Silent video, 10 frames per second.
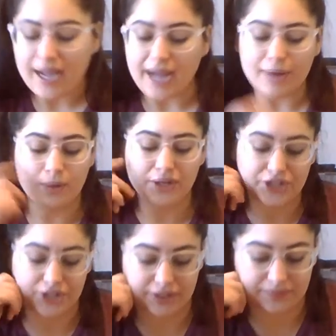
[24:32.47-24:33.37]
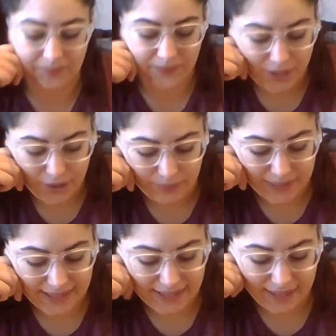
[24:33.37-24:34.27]
I wonder, when
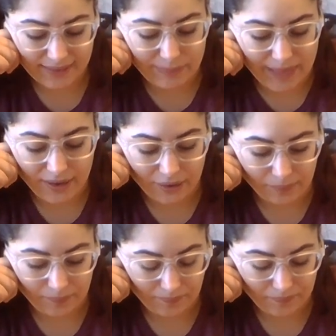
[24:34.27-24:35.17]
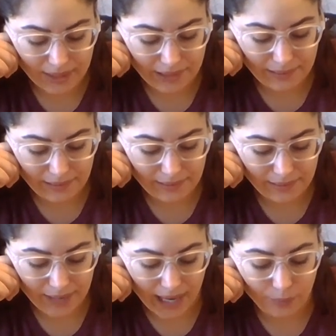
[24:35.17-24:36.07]
I take them out,
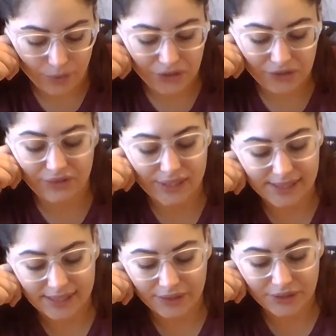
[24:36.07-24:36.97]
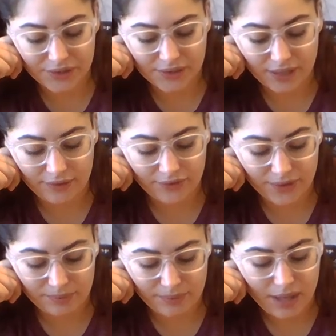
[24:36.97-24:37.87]
I wonder if the centers of
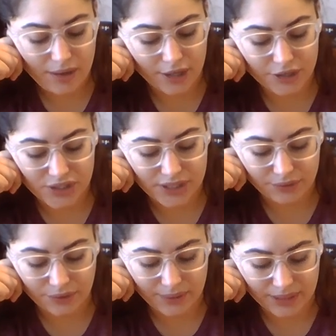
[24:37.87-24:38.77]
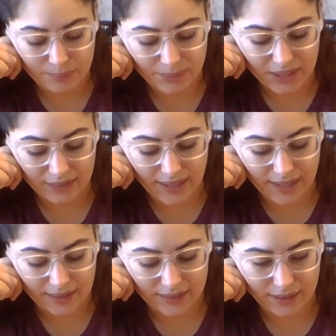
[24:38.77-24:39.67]
them are still going to be
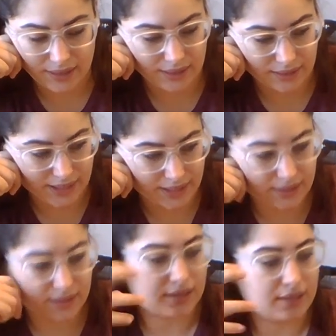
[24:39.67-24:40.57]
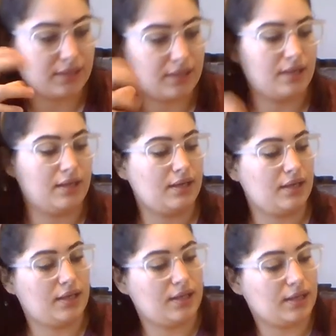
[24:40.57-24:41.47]
that, like,
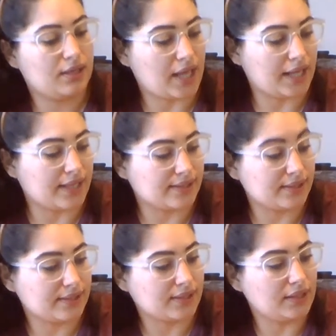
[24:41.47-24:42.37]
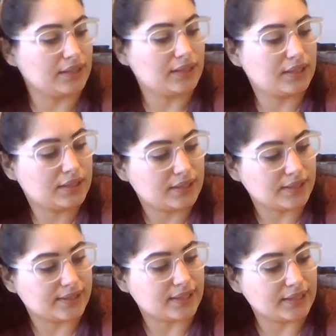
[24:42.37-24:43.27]
I guess this color.
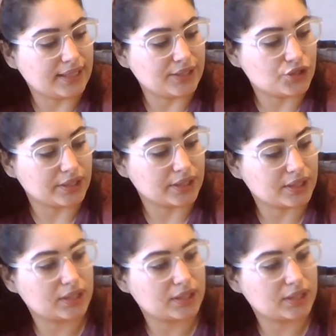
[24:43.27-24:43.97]
This electric,